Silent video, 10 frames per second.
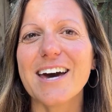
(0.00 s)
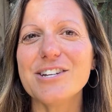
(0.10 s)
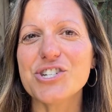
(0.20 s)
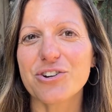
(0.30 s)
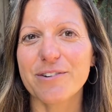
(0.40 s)

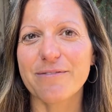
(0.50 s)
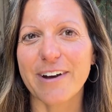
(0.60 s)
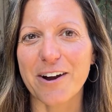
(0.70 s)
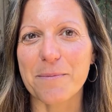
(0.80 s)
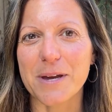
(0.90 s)
does your
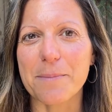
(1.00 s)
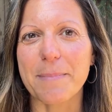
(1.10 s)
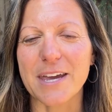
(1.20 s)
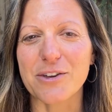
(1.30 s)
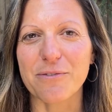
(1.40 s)
environment
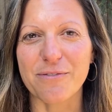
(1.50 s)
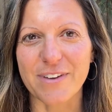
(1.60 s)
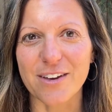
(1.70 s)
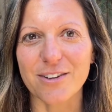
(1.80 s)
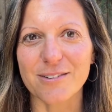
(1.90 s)
make you
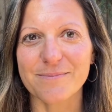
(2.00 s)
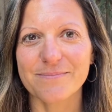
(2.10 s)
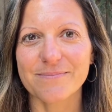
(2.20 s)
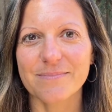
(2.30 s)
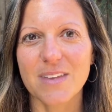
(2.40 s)
feel?
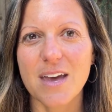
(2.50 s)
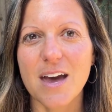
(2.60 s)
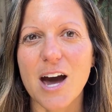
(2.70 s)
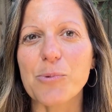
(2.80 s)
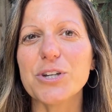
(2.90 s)

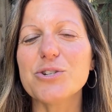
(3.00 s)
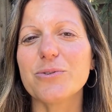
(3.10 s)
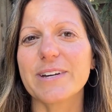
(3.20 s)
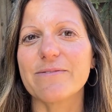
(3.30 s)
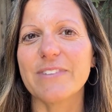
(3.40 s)
I want you
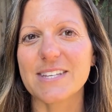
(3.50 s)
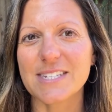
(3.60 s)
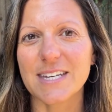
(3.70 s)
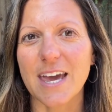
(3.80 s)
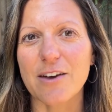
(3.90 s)
to
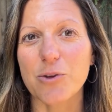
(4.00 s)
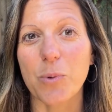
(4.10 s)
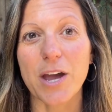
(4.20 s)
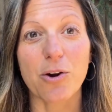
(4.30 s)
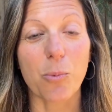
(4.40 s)
investigate the
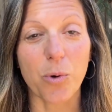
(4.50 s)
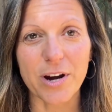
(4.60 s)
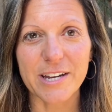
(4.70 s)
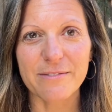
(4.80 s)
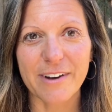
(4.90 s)
way your
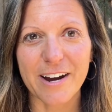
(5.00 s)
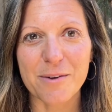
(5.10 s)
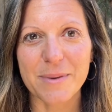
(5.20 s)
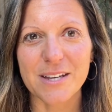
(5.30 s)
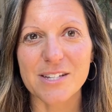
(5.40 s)
work
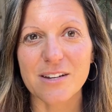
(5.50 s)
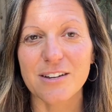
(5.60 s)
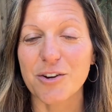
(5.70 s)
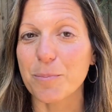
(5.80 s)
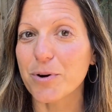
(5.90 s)
environment,
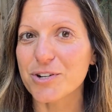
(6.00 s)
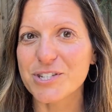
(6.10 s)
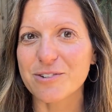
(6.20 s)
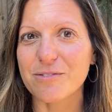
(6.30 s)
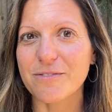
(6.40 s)
your
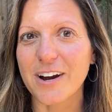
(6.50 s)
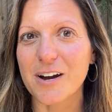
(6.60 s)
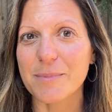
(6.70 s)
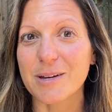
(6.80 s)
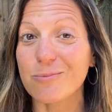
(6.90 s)
personal
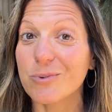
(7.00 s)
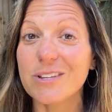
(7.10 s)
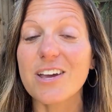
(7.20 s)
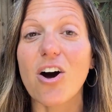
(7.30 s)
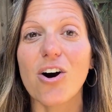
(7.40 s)
environment,
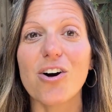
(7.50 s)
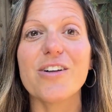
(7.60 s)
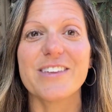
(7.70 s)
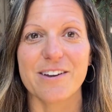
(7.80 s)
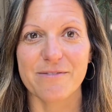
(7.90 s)
really
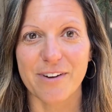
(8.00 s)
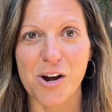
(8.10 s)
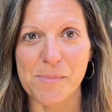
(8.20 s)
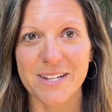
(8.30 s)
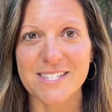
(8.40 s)
all the
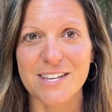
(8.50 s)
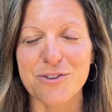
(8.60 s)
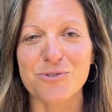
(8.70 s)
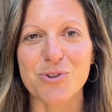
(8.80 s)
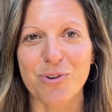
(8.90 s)
environments that
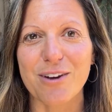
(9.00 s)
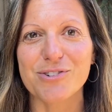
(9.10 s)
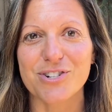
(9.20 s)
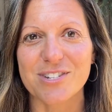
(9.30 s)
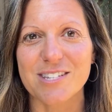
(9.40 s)
you
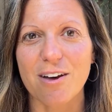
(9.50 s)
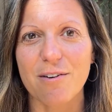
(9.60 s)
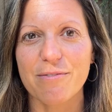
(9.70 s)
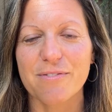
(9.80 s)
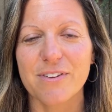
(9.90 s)
surround yourself.